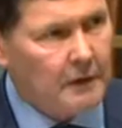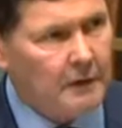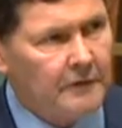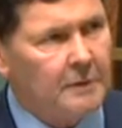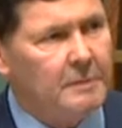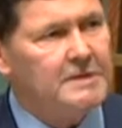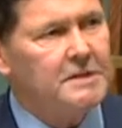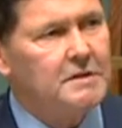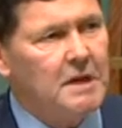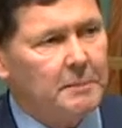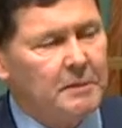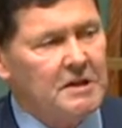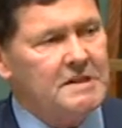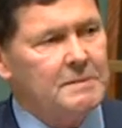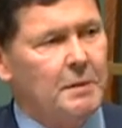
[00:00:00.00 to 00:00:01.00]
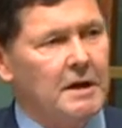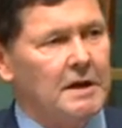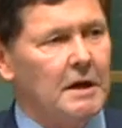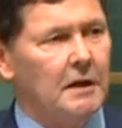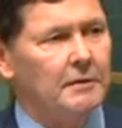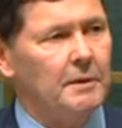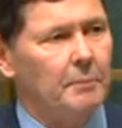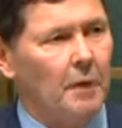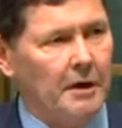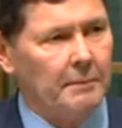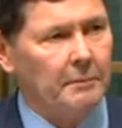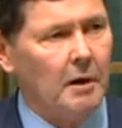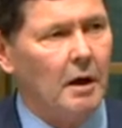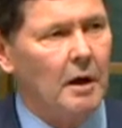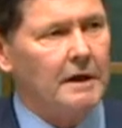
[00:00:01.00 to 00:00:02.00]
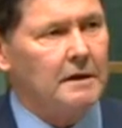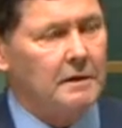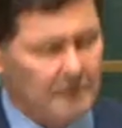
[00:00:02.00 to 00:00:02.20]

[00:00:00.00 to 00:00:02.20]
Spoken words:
So, Mr Deputy Speaker, the bottom line